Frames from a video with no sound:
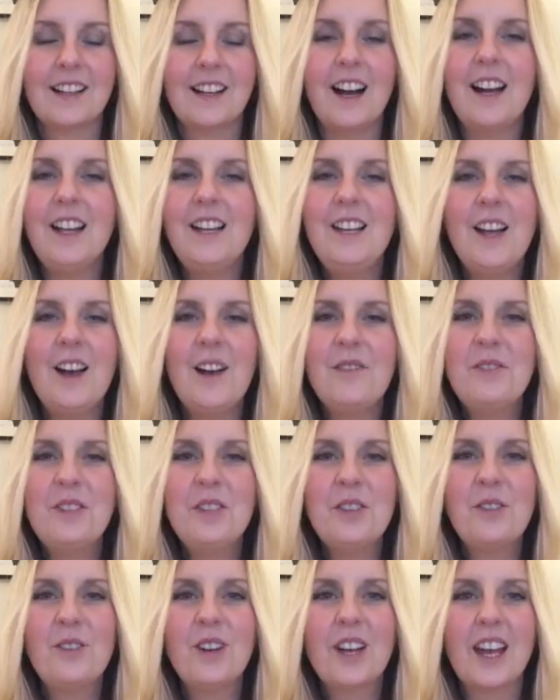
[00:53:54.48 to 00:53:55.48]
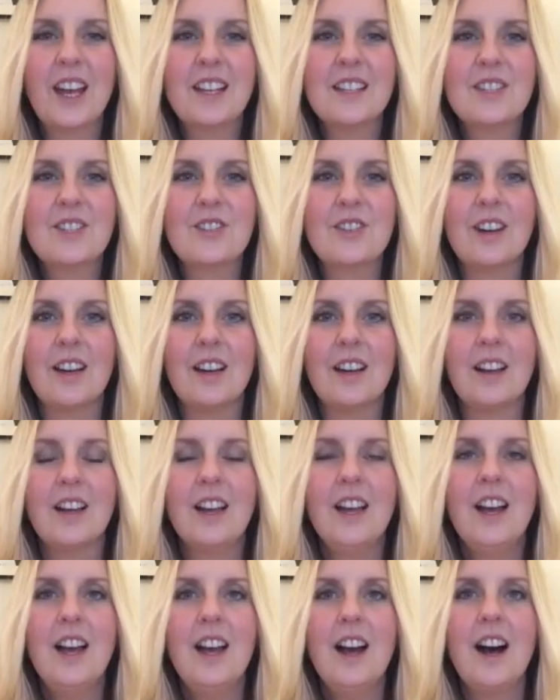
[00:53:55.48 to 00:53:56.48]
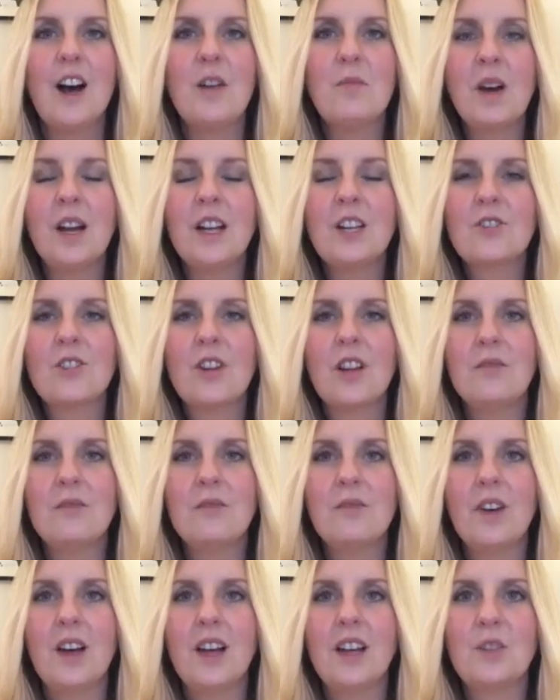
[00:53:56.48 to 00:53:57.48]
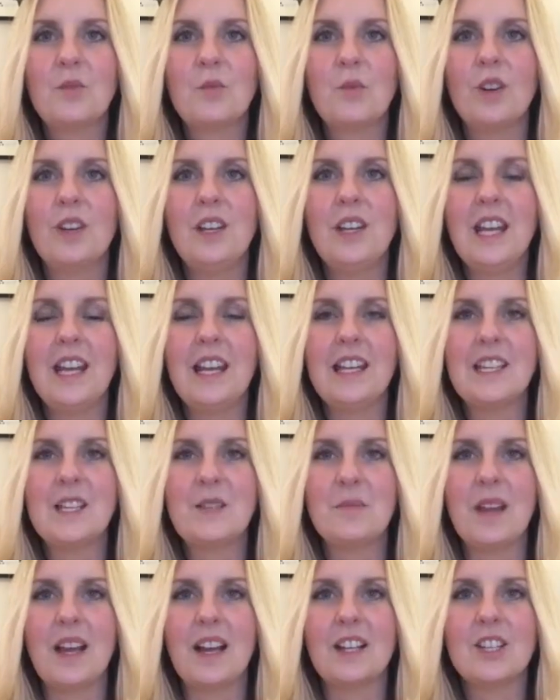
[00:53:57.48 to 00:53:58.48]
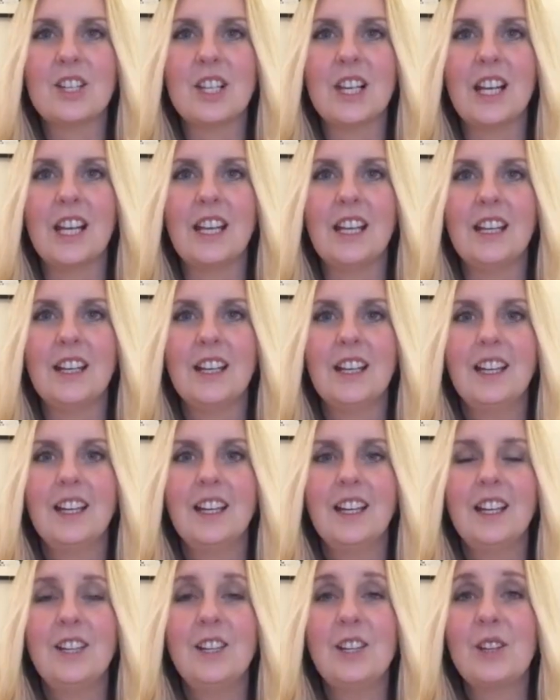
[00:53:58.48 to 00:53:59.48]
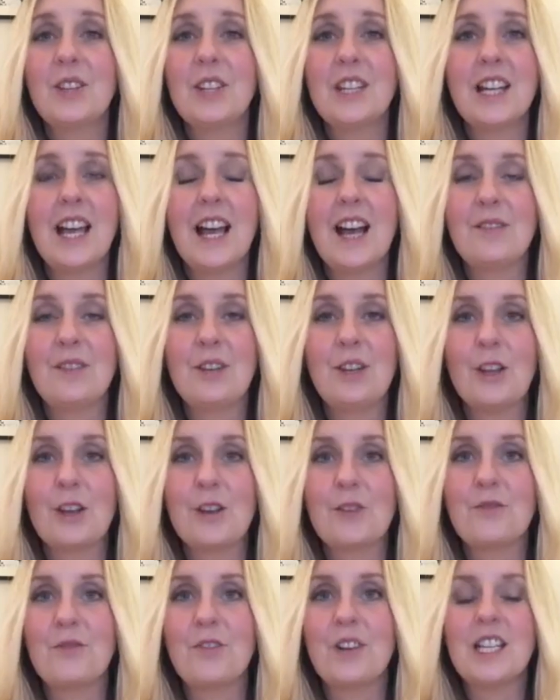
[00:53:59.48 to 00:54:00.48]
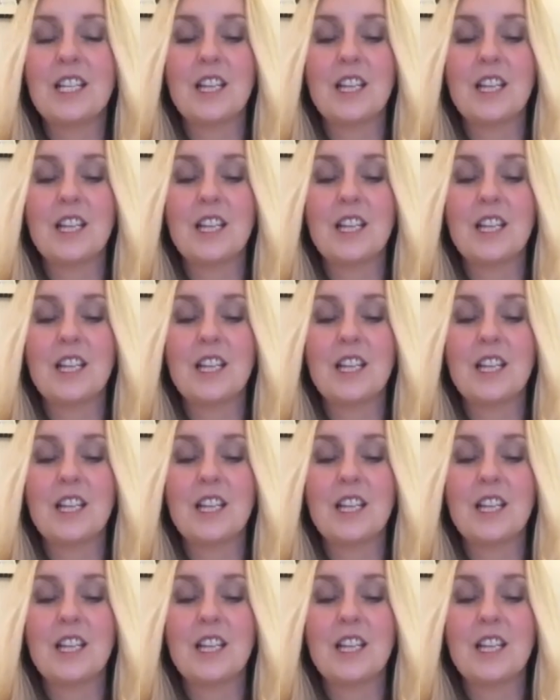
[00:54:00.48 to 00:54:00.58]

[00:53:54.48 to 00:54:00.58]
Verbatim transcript: I love the orchestra. I might try and find one near to me actually. Not that I have a lot of free